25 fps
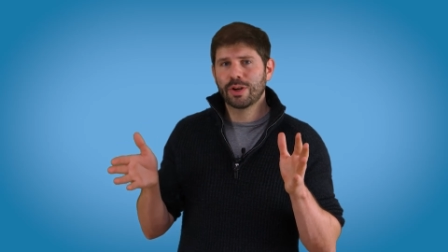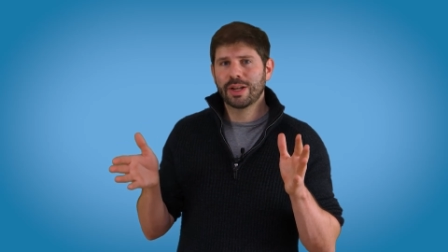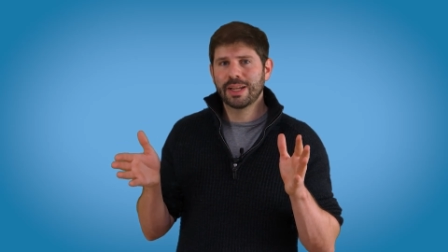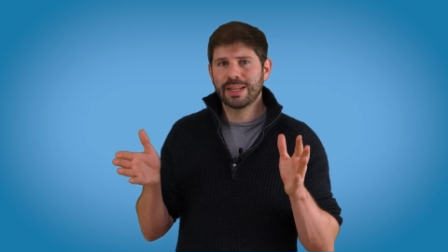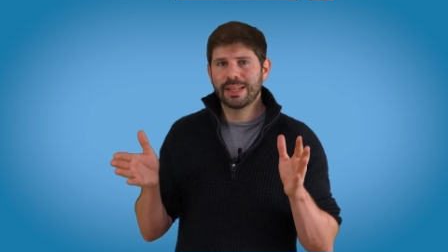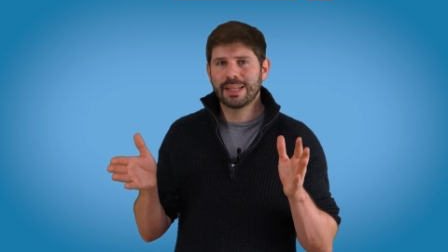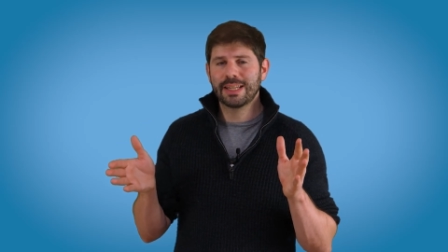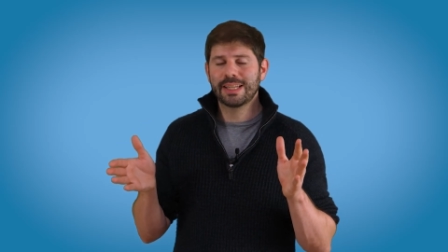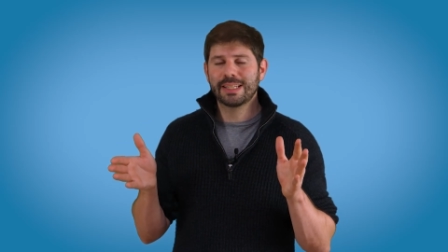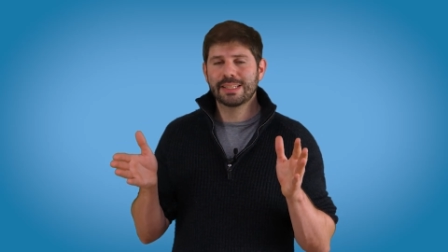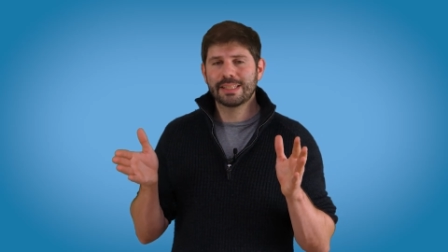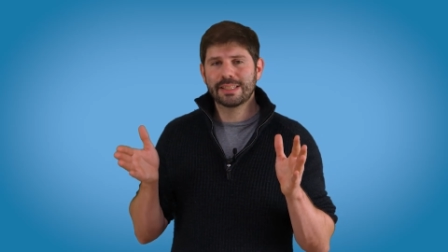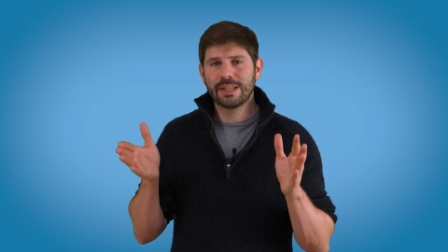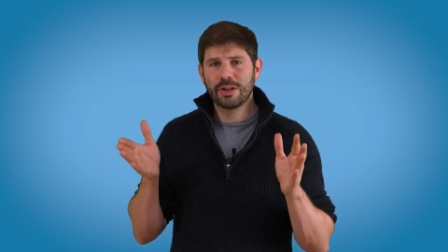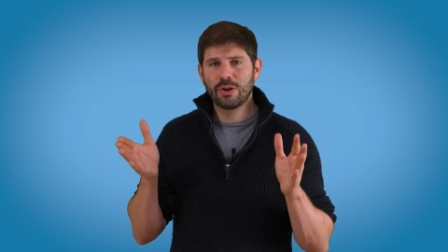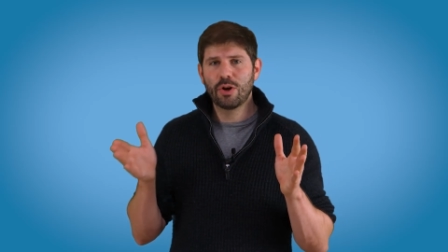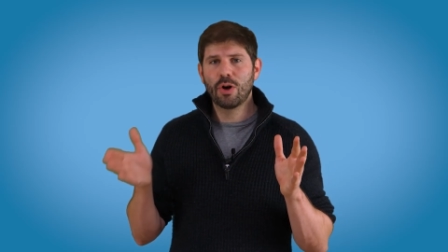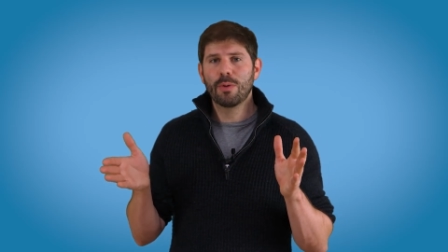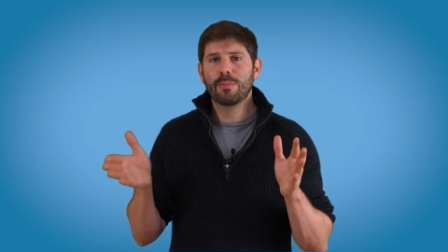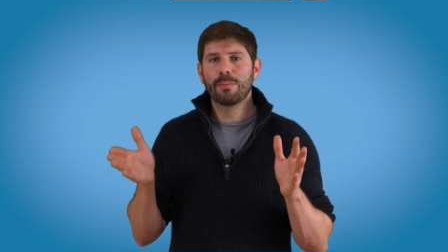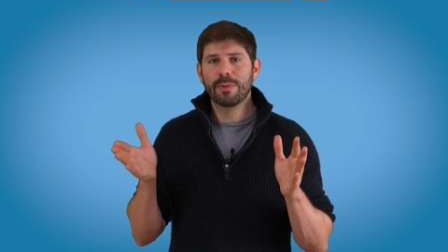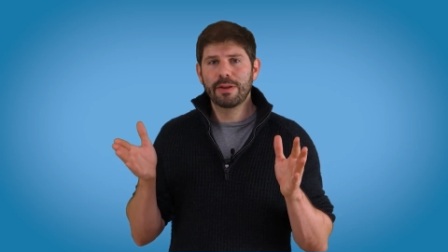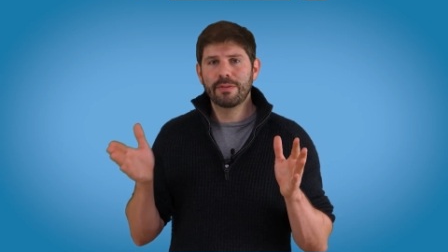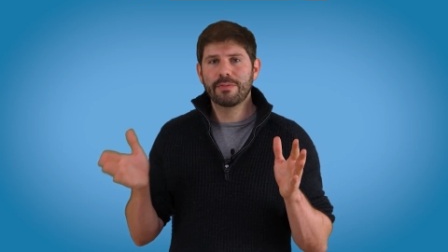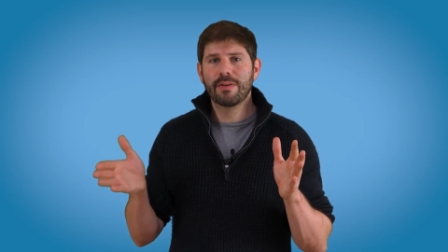kidneys to
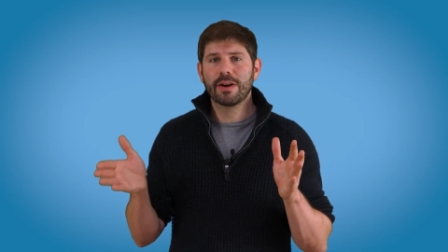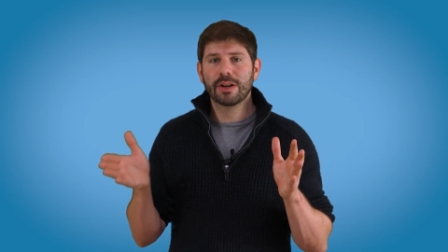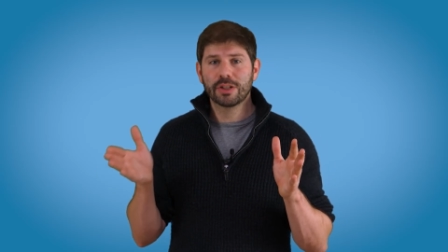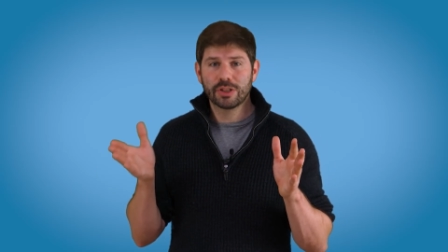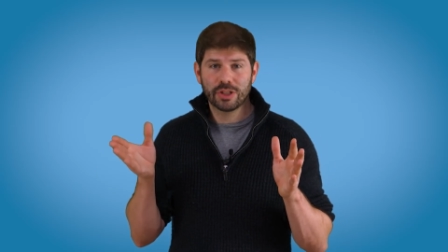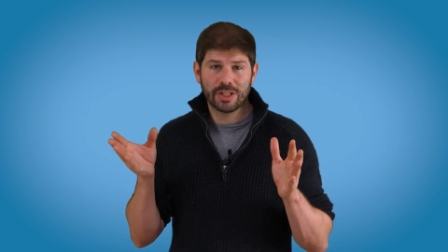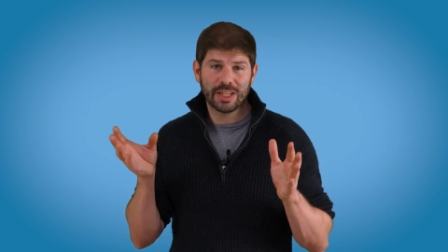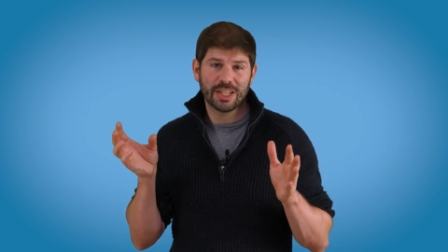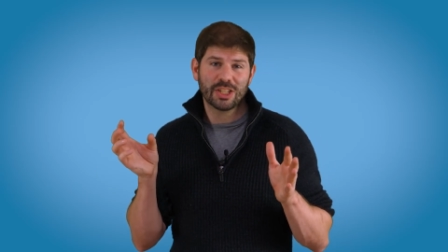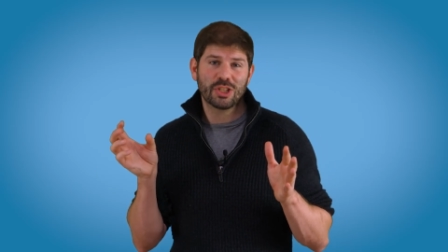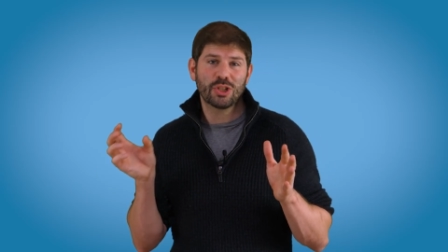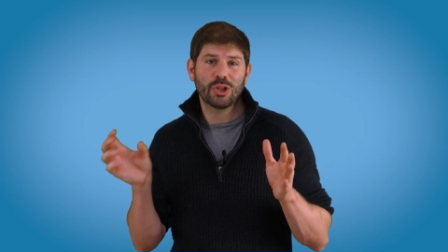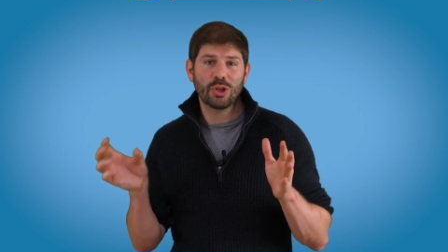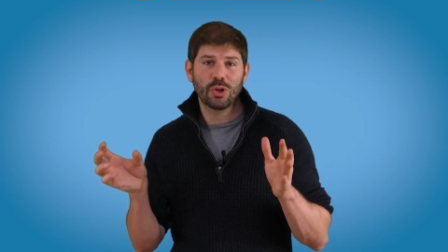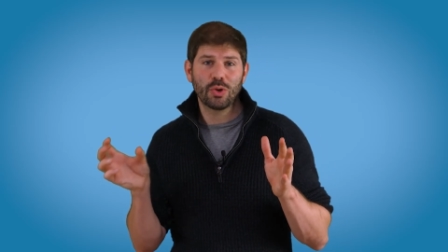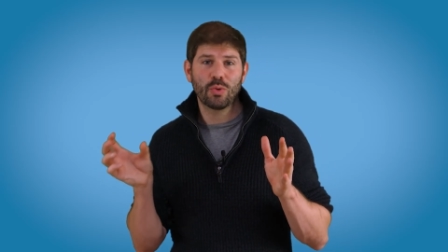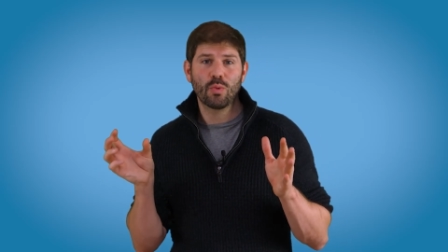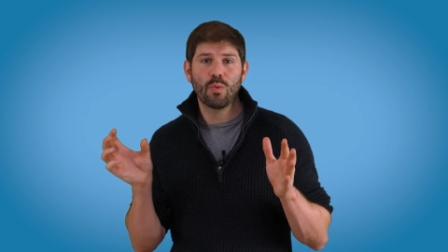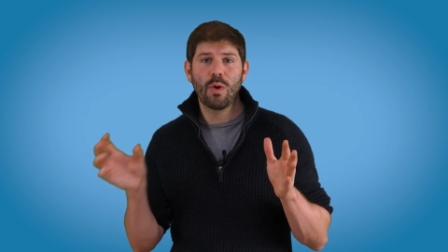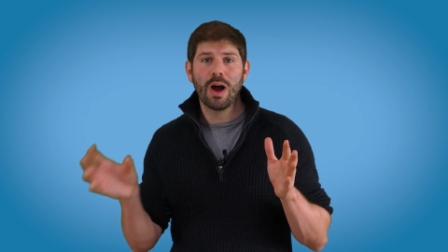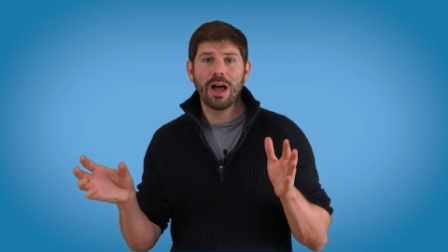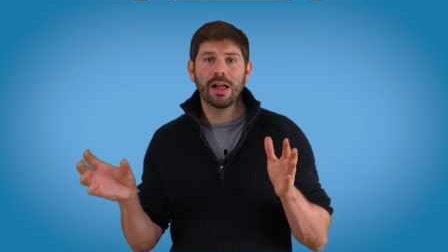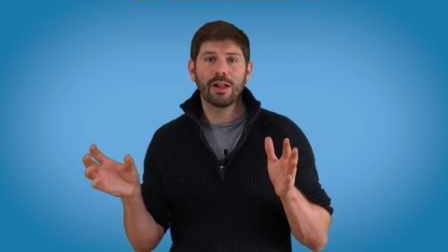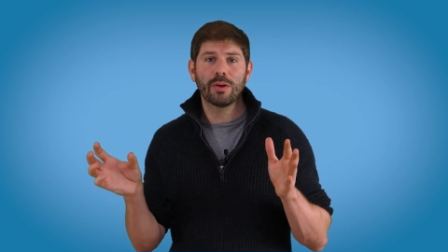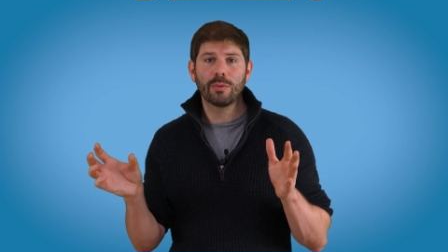not be functioning too
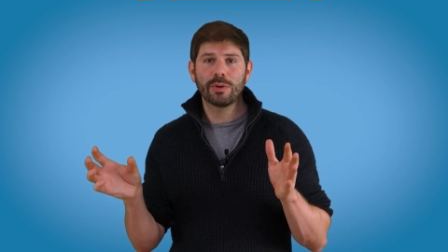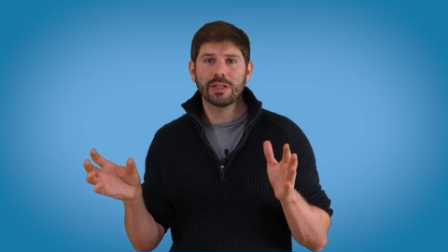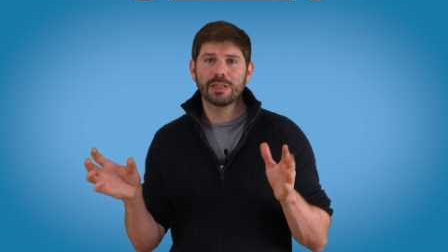well,